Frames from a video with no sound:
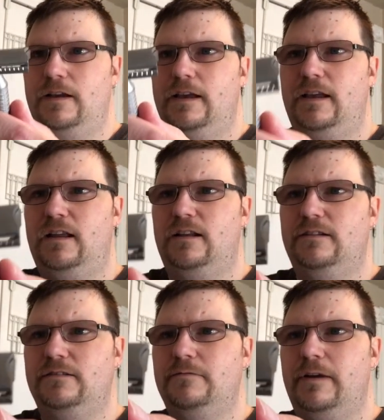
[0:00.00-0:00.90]

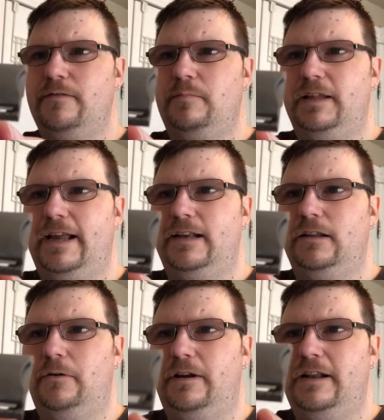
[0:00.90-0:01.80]
And we have a blade
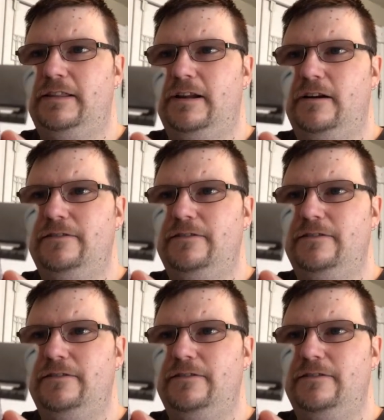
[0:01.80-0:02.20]
loaded in there,